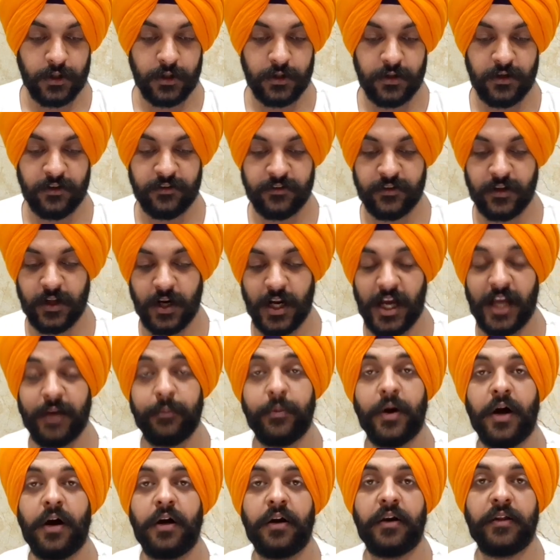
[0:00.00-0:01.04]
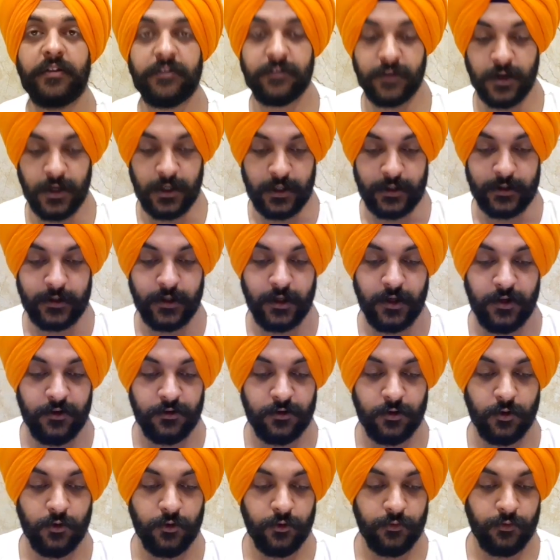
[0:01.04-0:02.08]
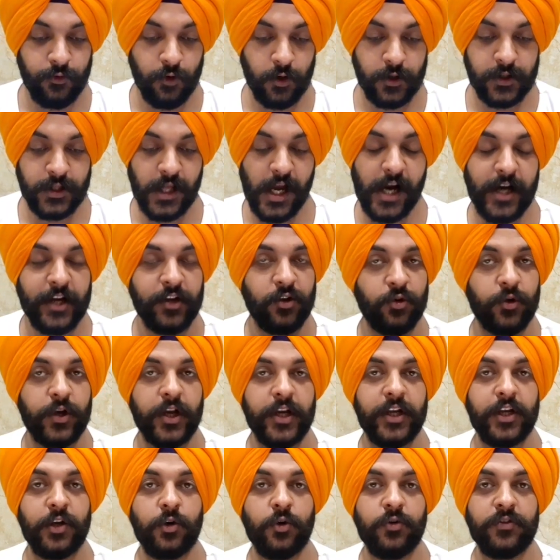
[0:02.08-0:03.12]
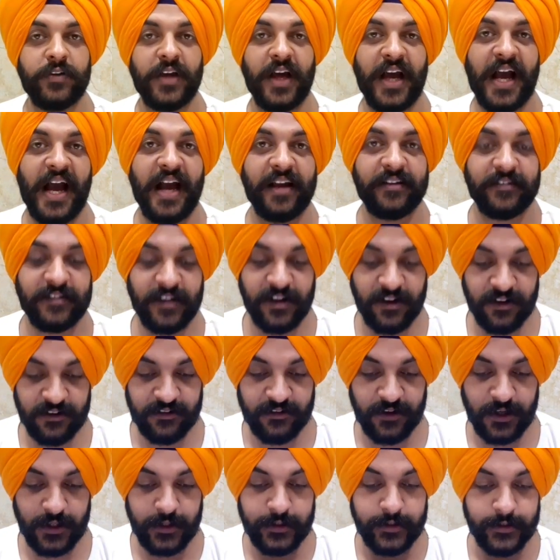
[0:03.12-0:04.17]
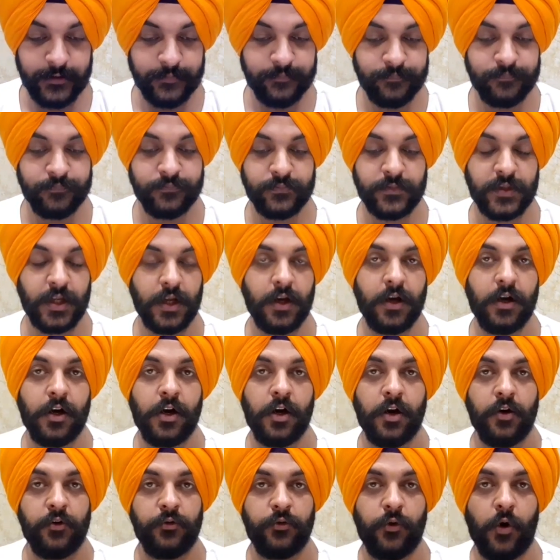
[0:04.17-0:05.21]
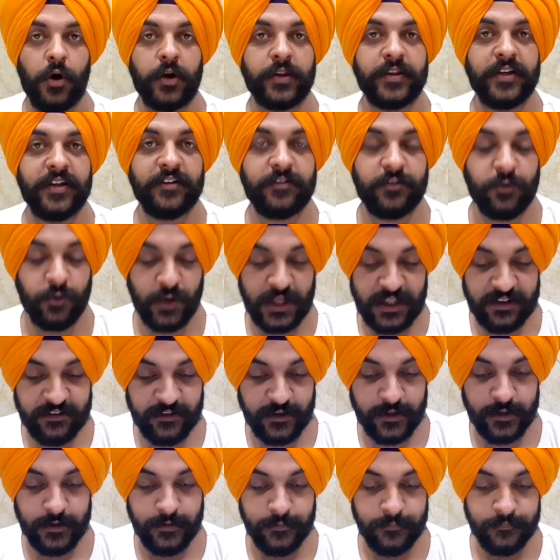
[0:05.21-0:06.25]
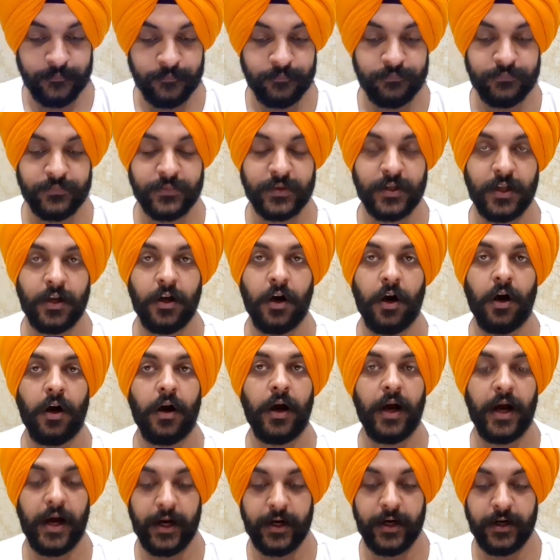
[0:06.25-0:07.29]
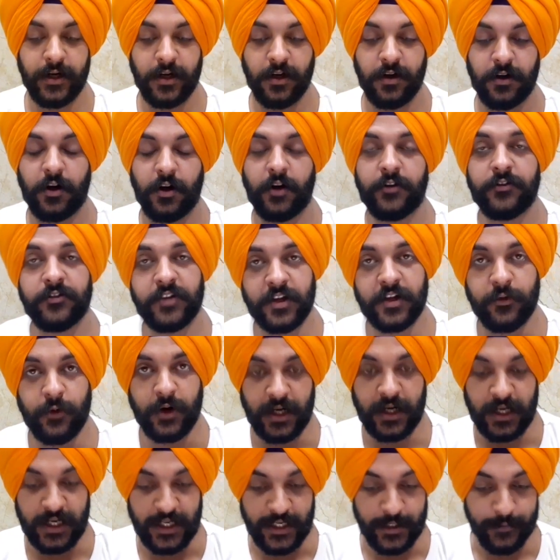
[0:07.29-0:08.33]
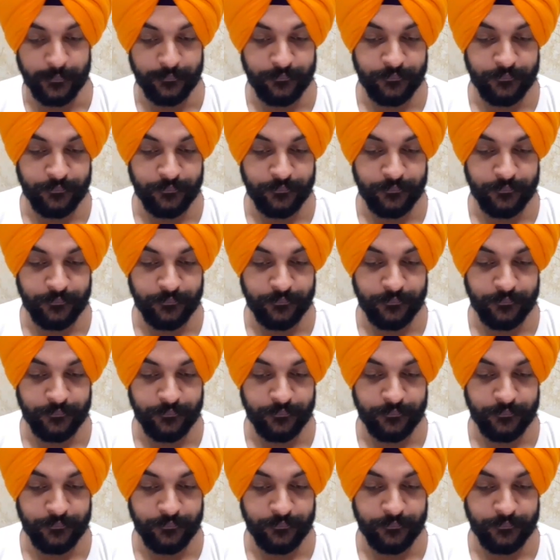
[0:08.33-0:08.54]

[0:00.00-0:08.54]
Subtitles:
describe a result. So for that you can use as a result, for this reason, and consequently.